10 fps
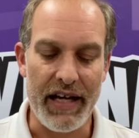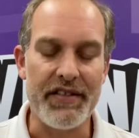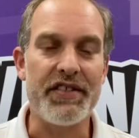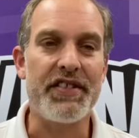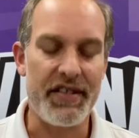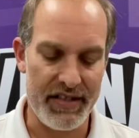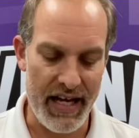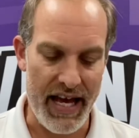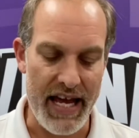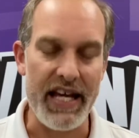to
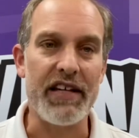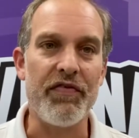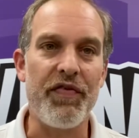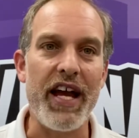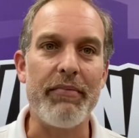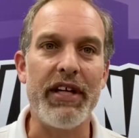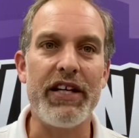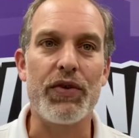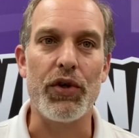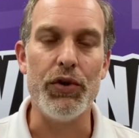stay in family
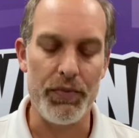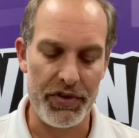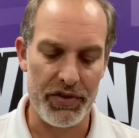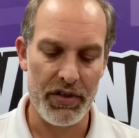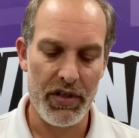groups